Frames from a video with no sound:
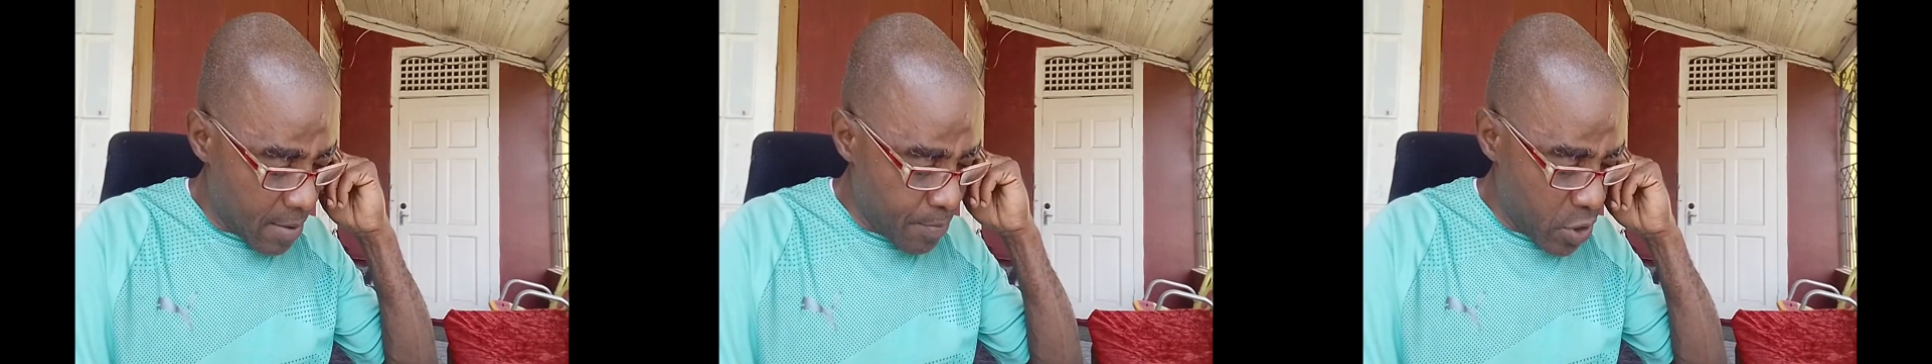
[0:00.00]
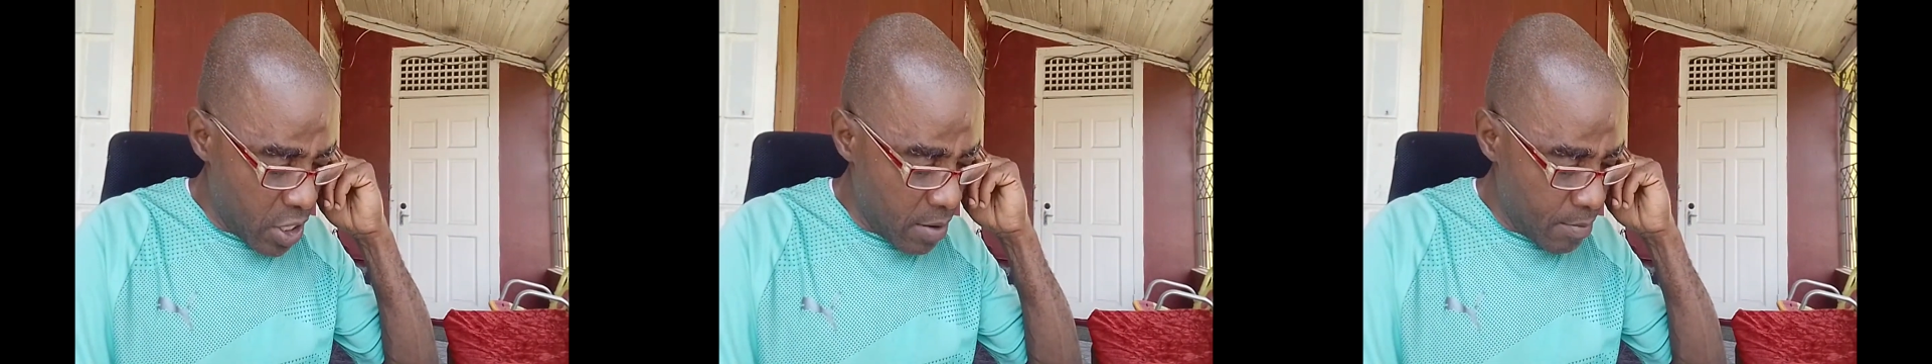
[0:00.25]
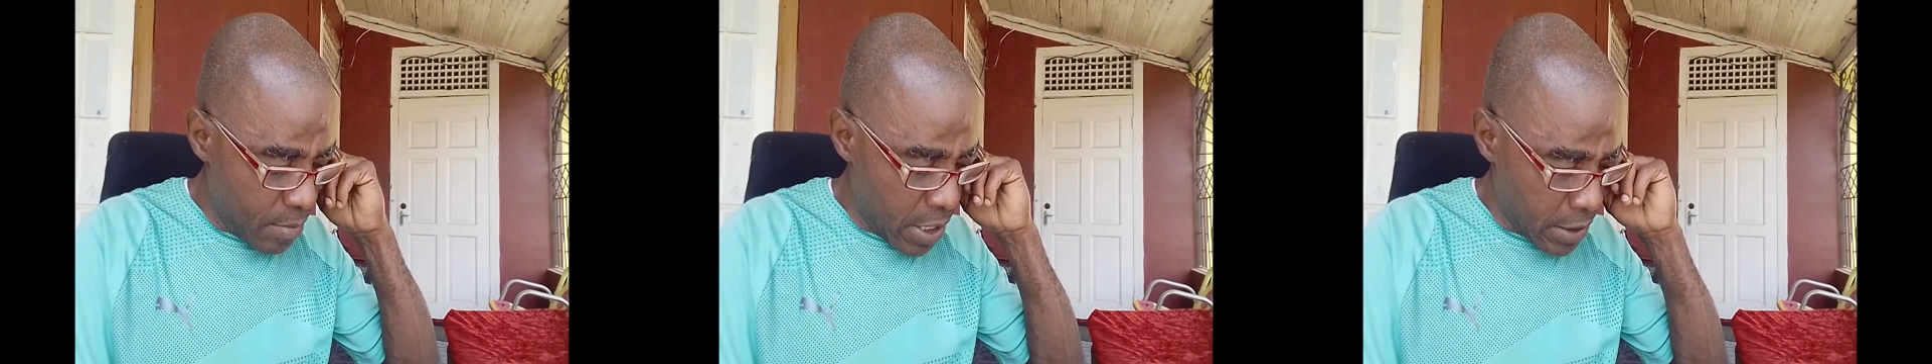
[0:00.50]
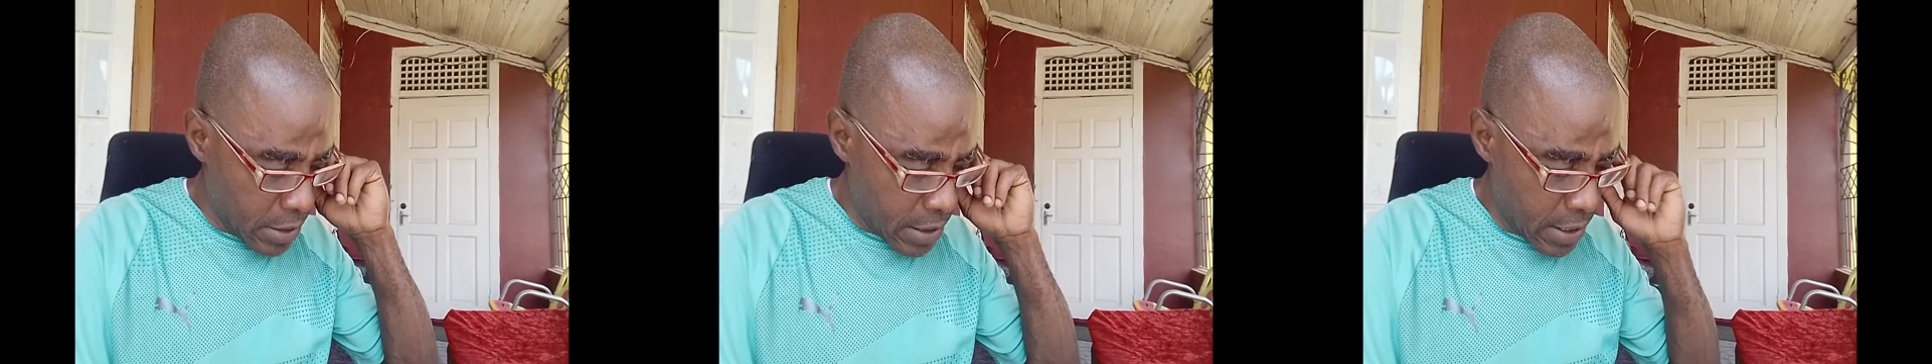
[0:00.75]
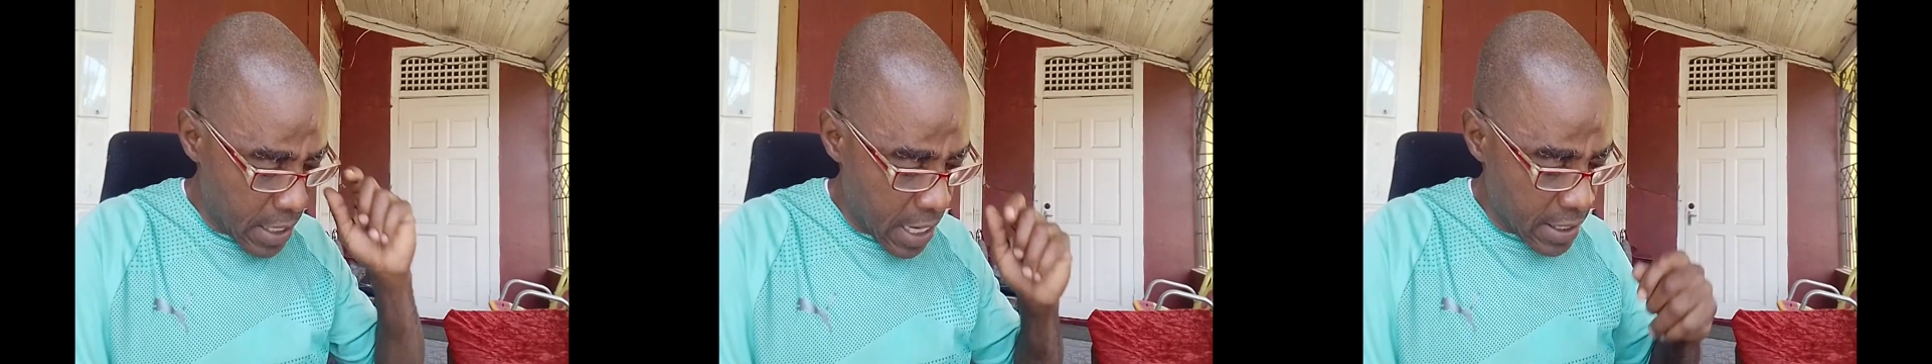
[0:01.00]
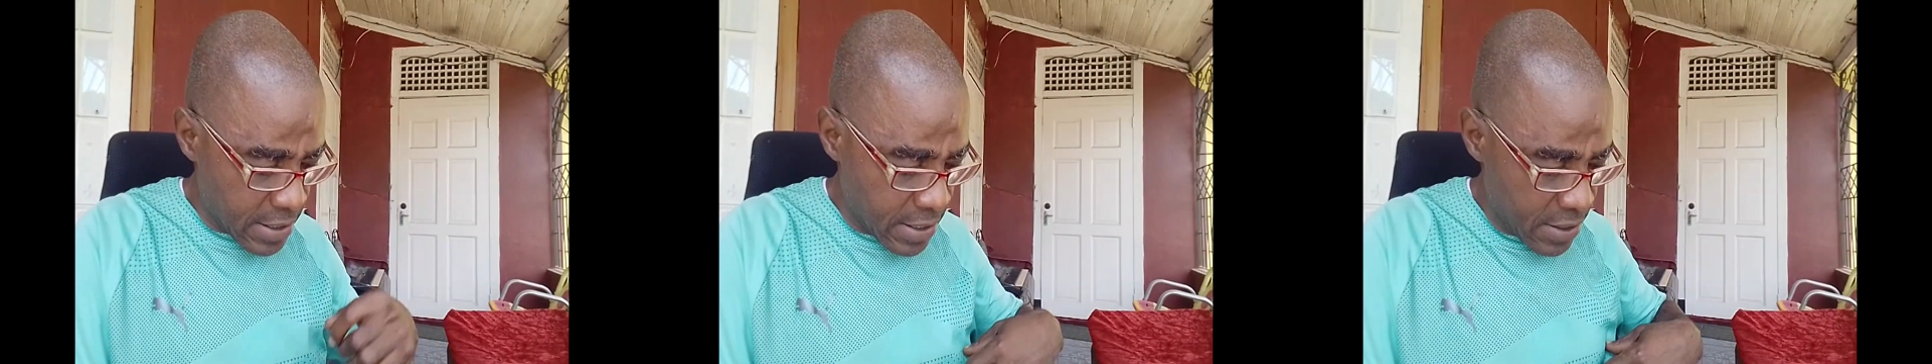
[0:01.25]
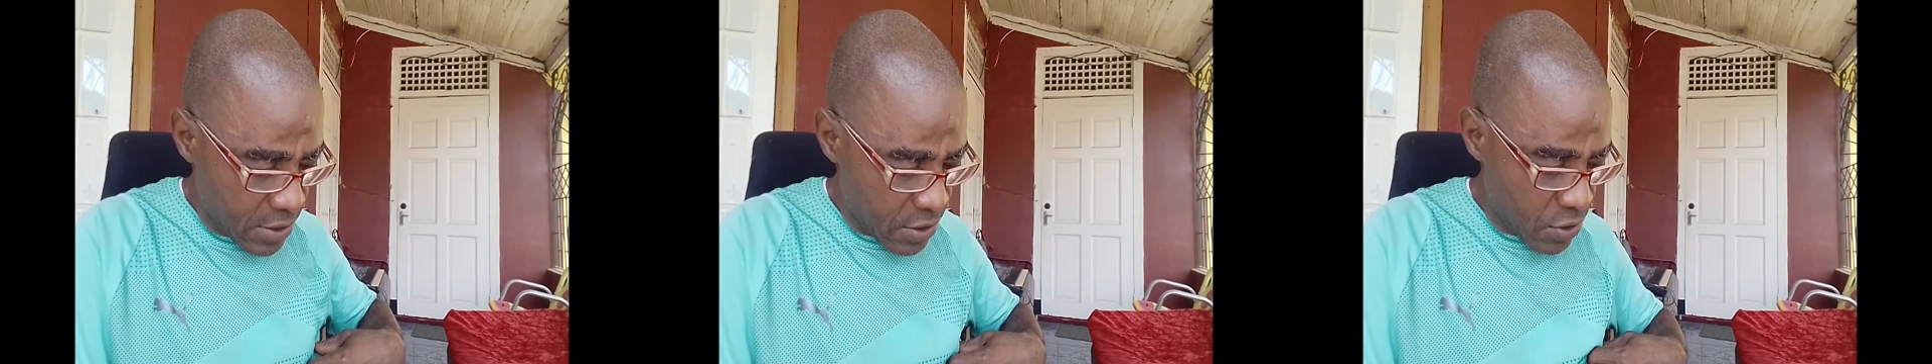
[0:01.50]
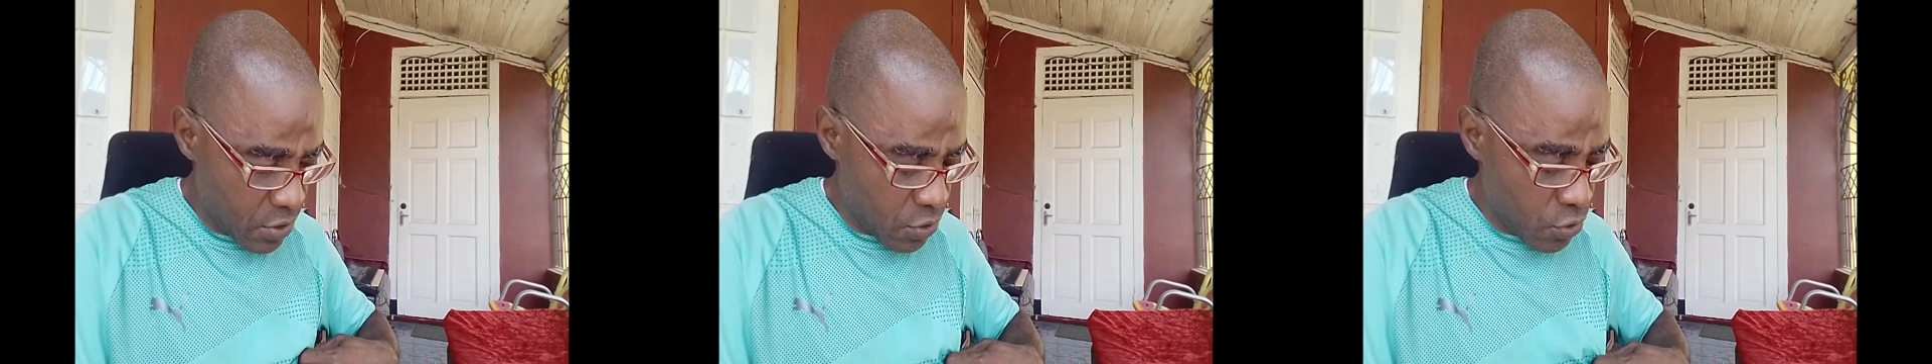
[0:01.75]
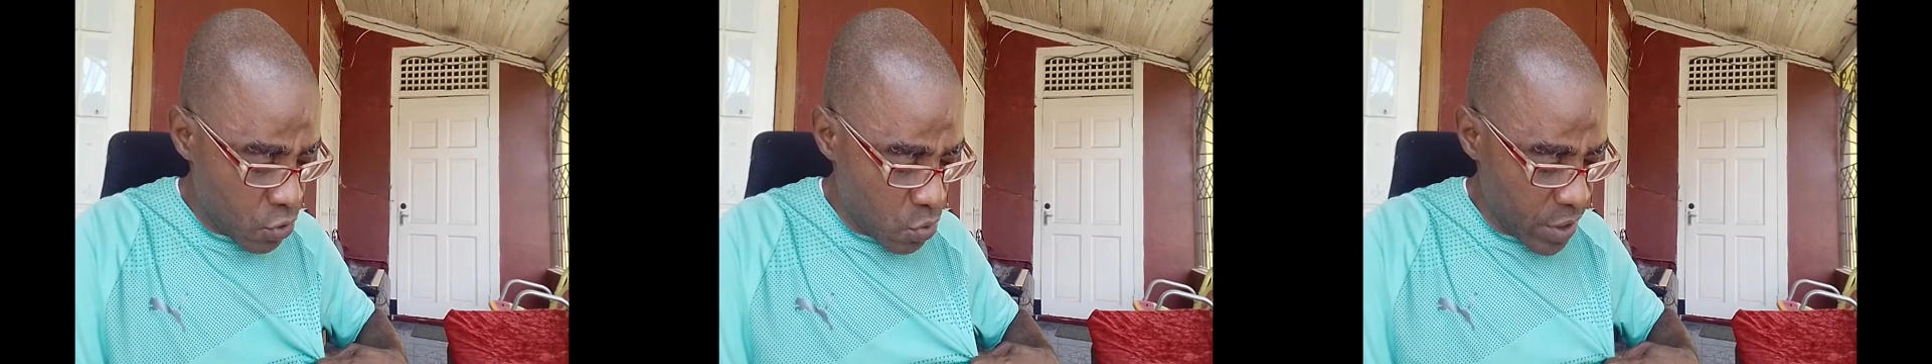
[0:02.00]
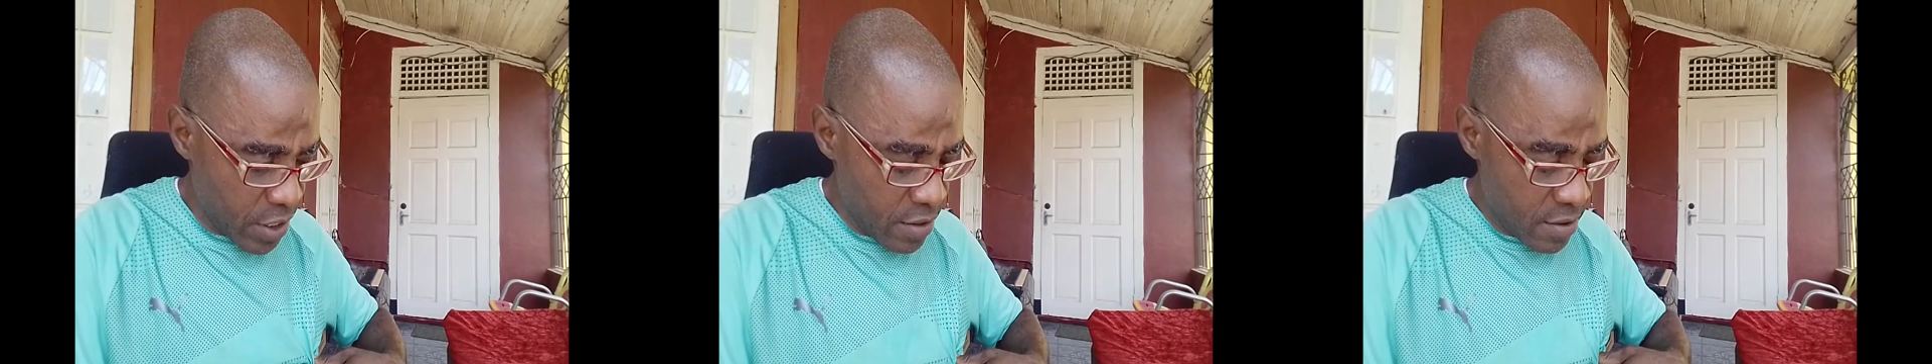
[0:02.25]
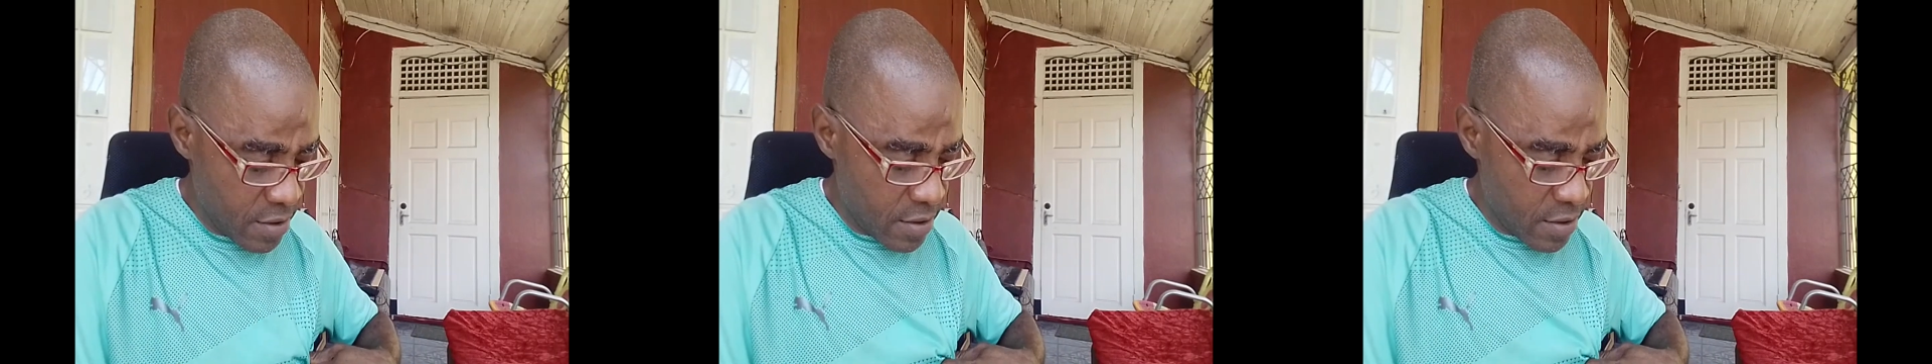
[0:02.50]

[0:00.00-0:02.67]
appointment at UWI